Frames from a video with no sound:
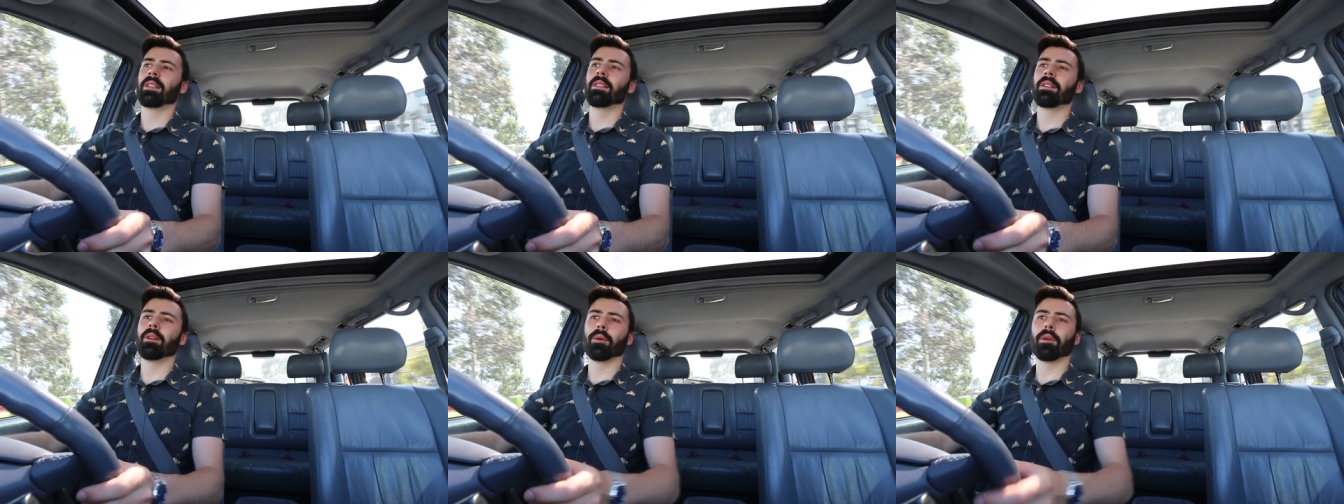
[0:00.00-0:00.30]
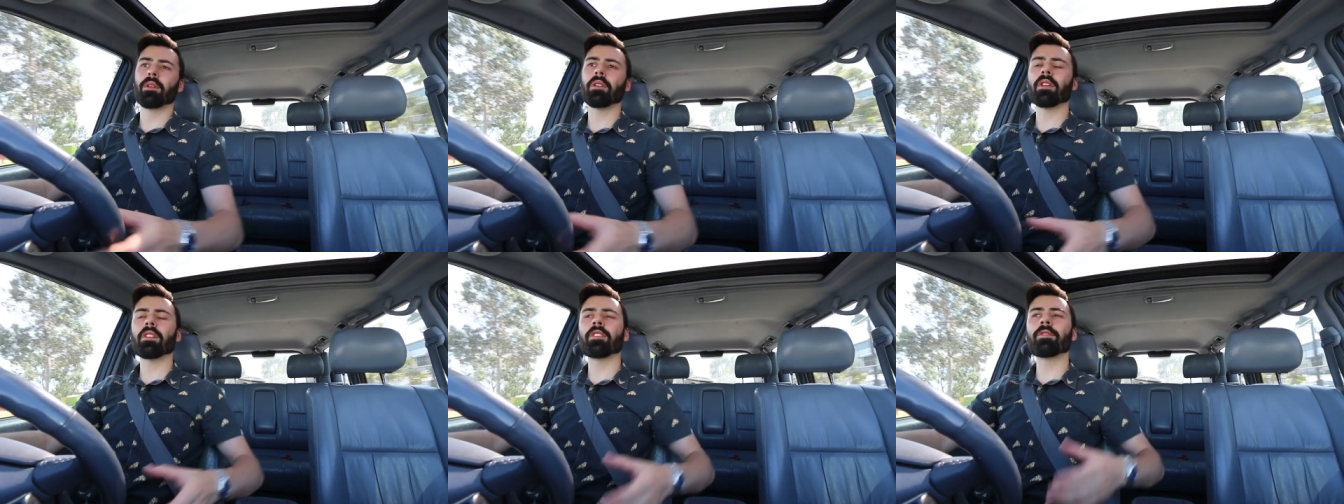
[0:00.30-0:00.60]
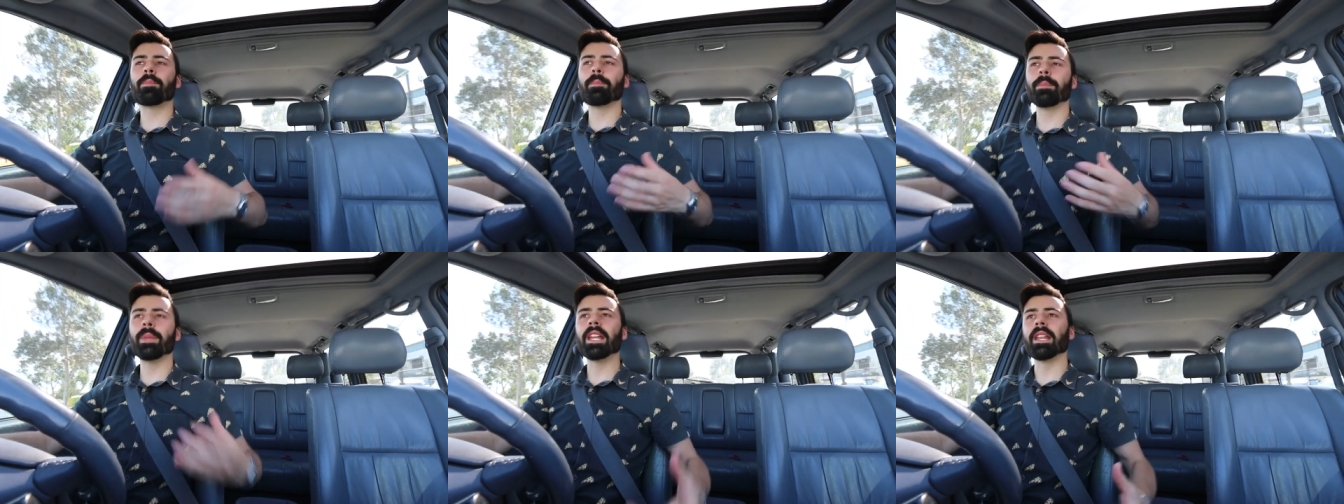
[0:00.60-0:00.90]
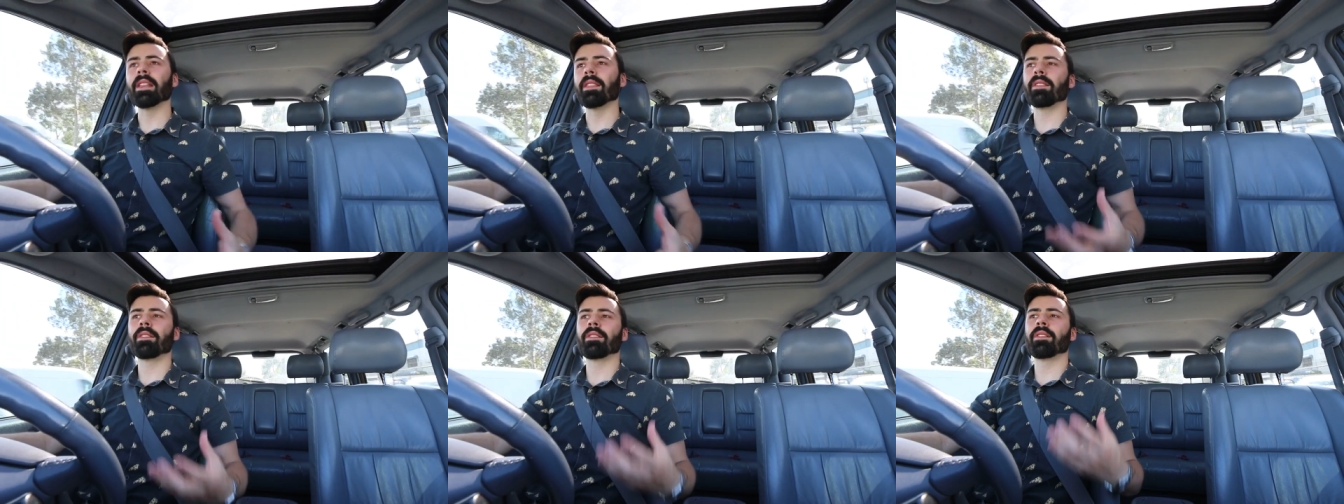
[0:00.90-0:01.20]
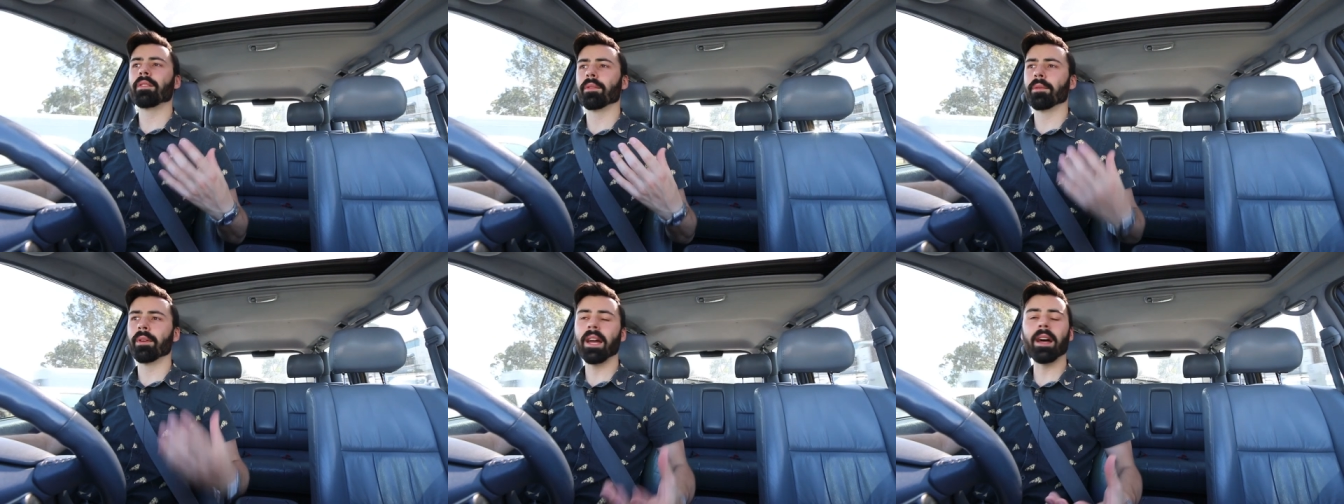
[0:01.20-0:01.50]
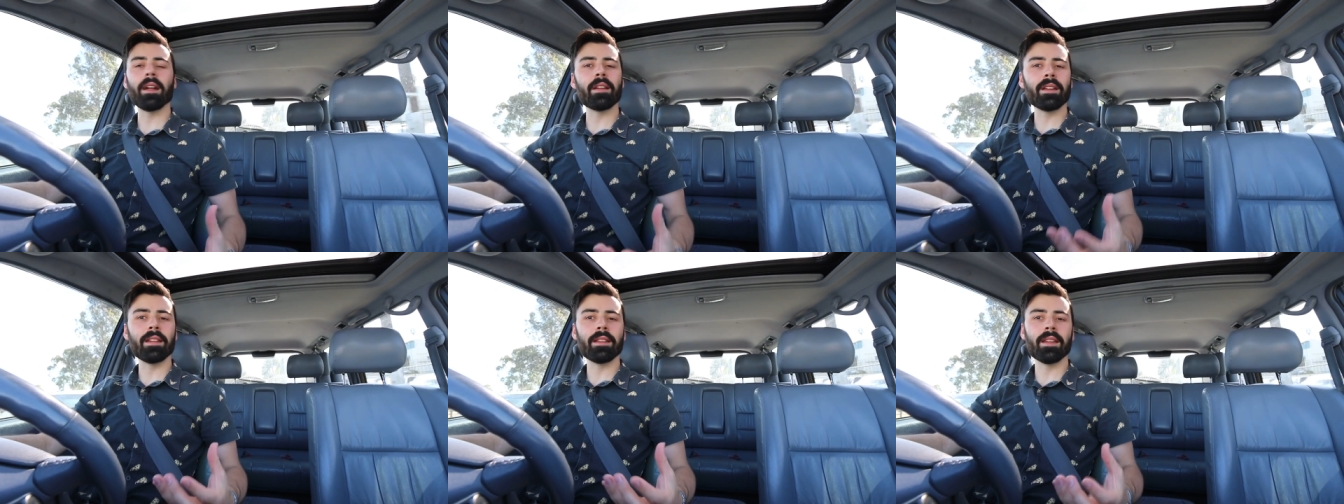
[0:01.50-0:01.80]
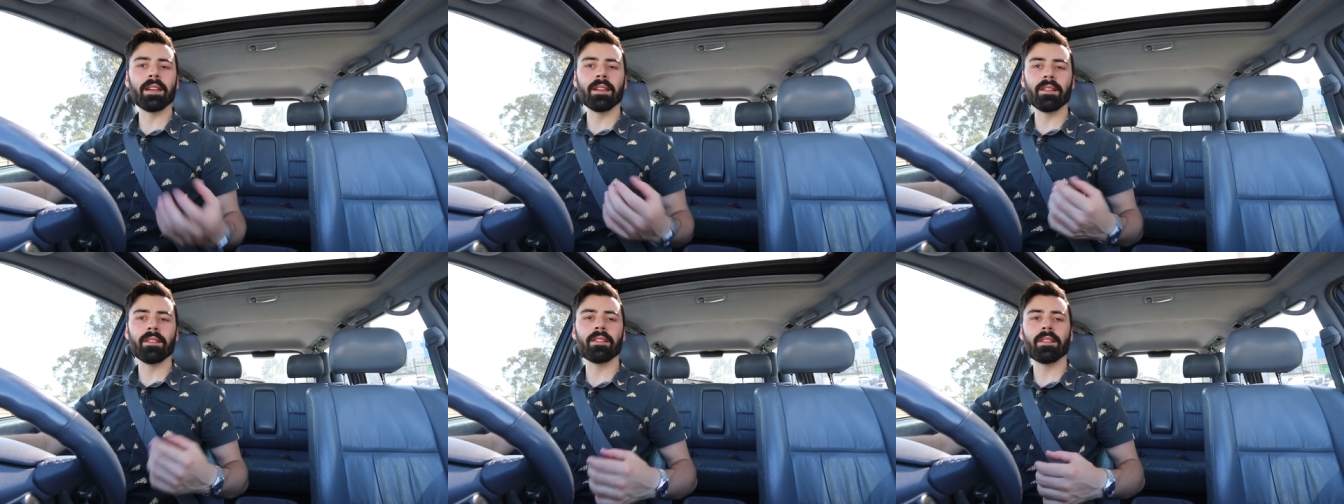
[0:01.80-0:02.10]
There were a lot of myths surrounding
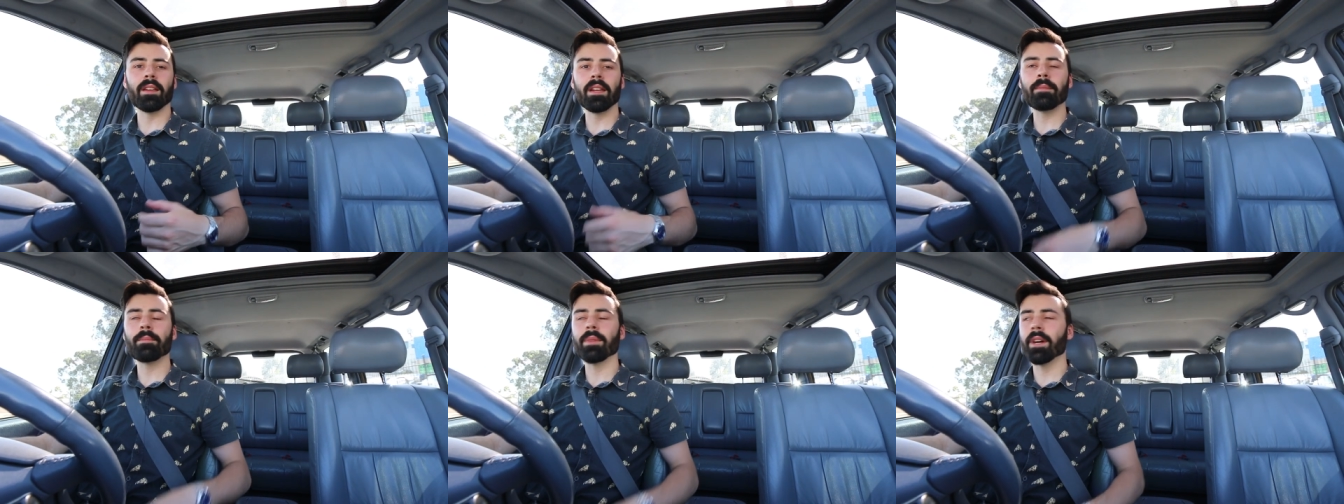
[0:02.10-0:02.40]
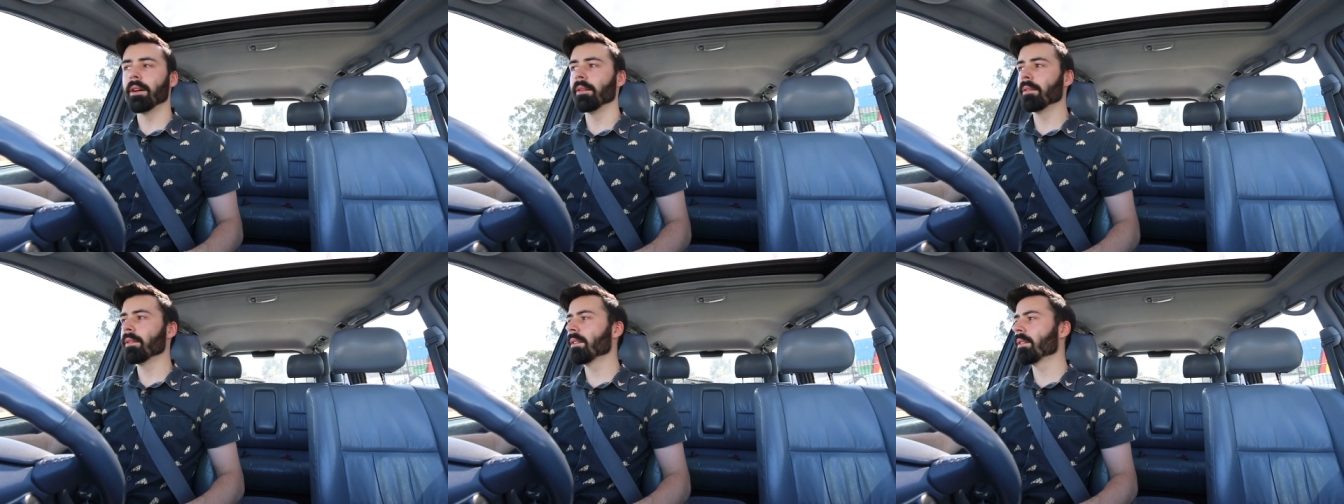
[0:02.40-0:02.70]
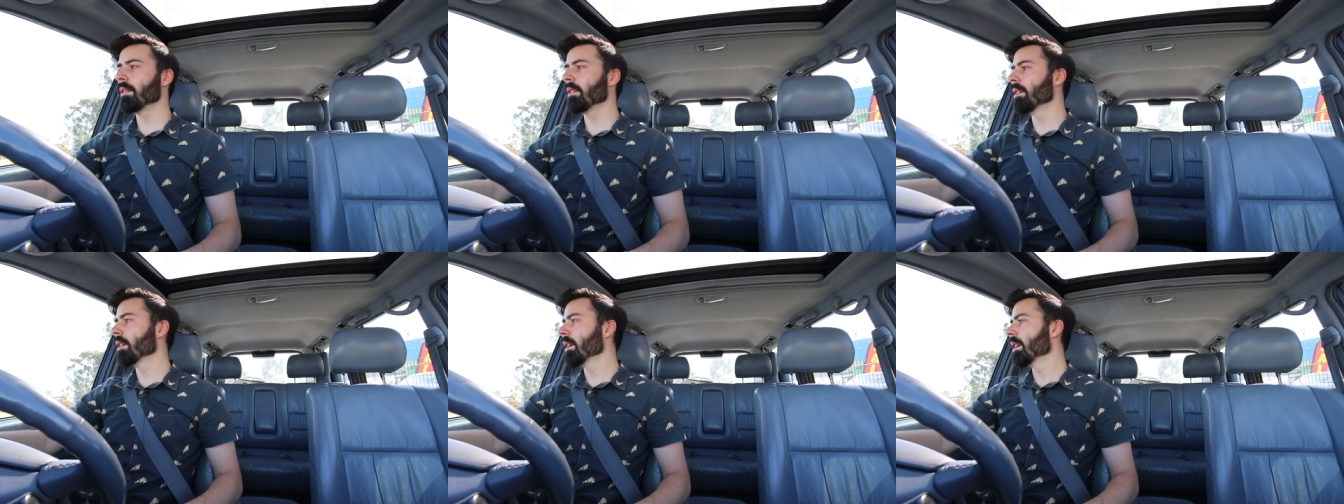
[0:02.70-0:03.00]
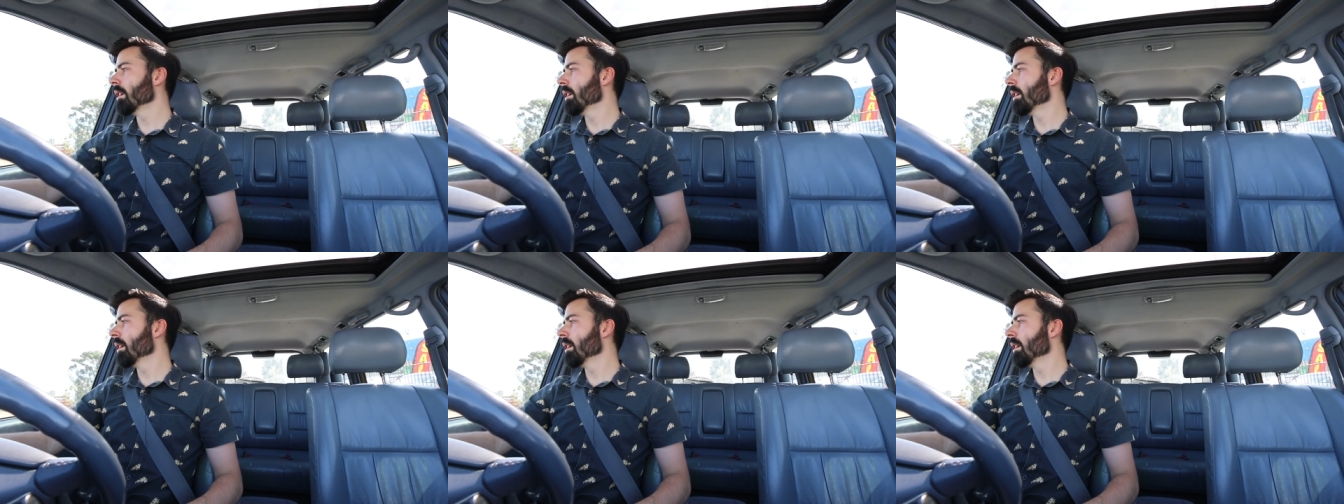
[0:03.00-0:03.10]
these seatbelts.